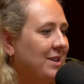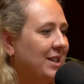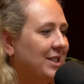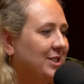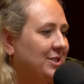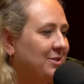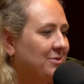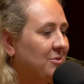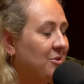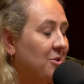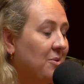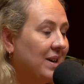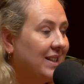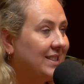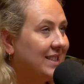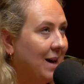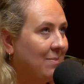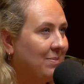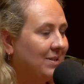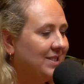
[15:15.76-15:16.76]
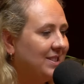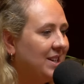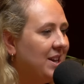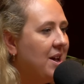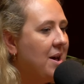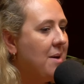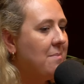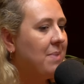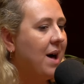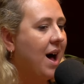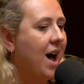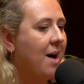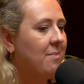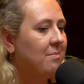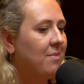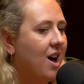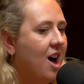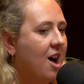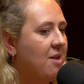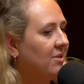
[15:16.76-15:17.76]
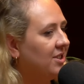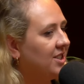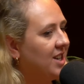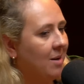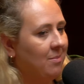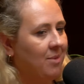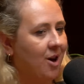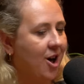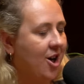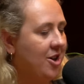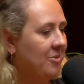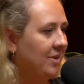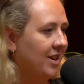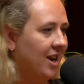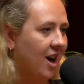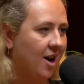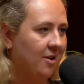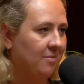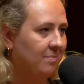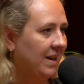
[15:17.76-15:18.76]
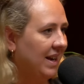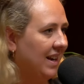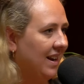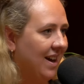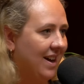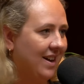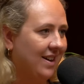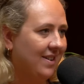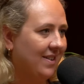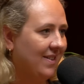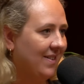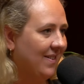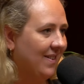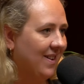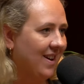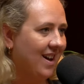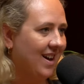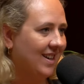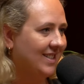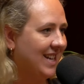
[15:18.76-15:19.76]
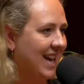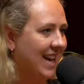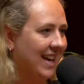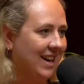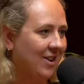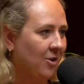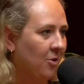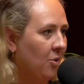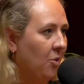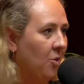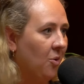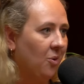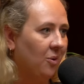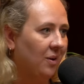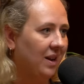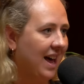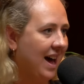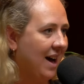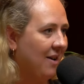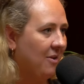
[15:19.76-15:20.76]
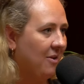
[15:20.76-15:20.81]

Which always happens. People. But um, I would come home and I'd be like, I'd take it all out.